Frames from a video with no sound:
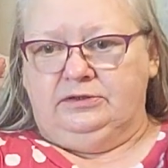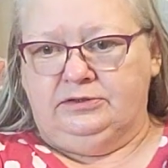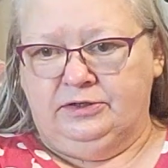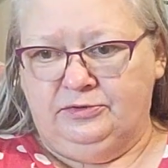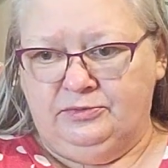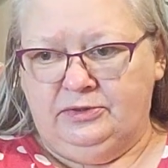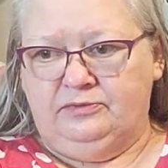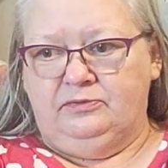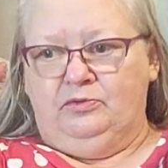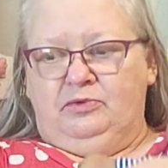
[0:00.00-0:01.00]
you know
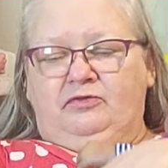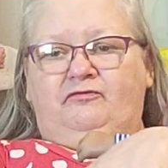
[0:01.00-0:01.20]
with with